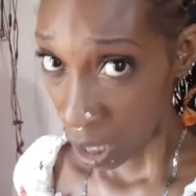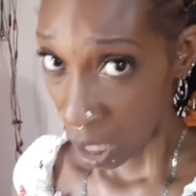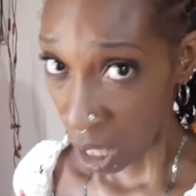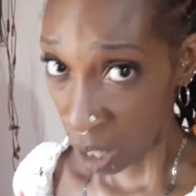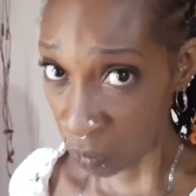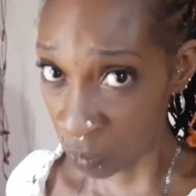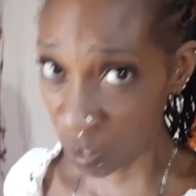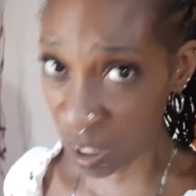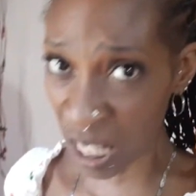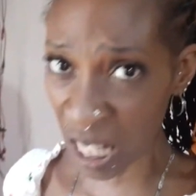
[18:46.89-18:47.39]

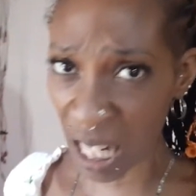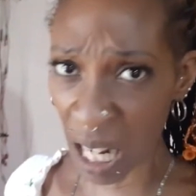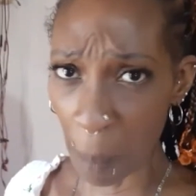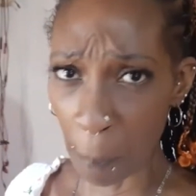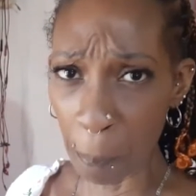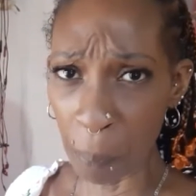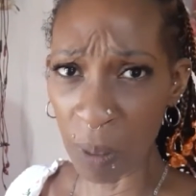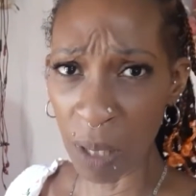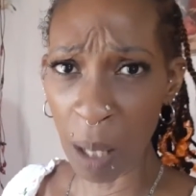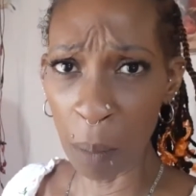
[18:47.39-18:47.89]
I feel like a
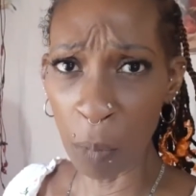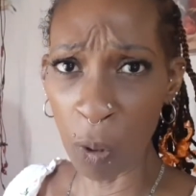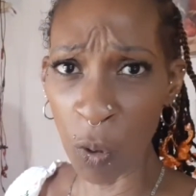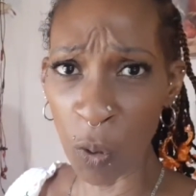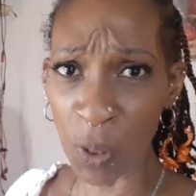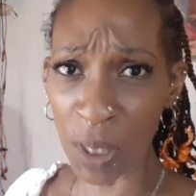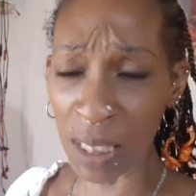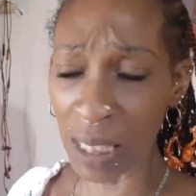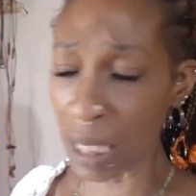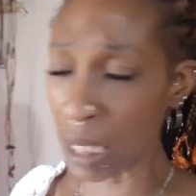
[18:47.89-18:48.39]
plum
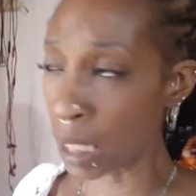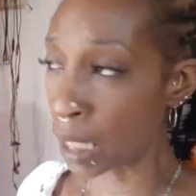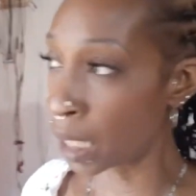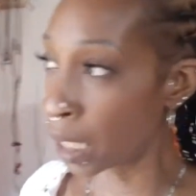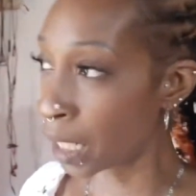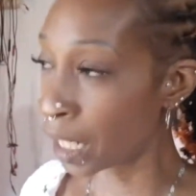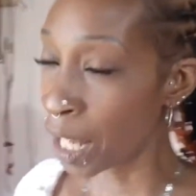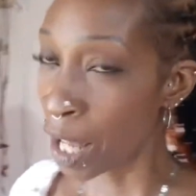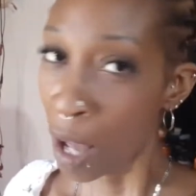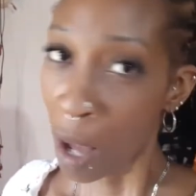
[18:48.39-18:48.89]
hole day.
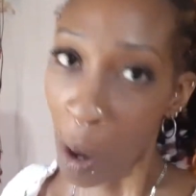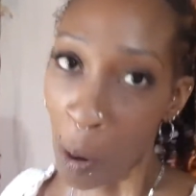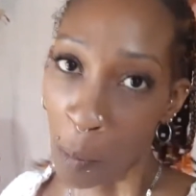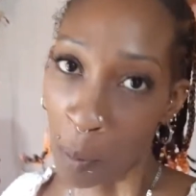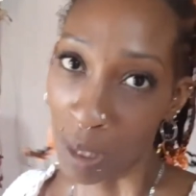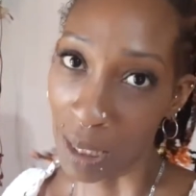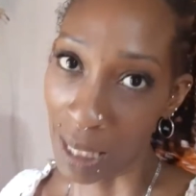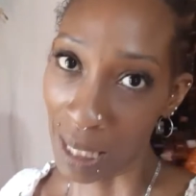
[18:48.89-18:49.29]
Well,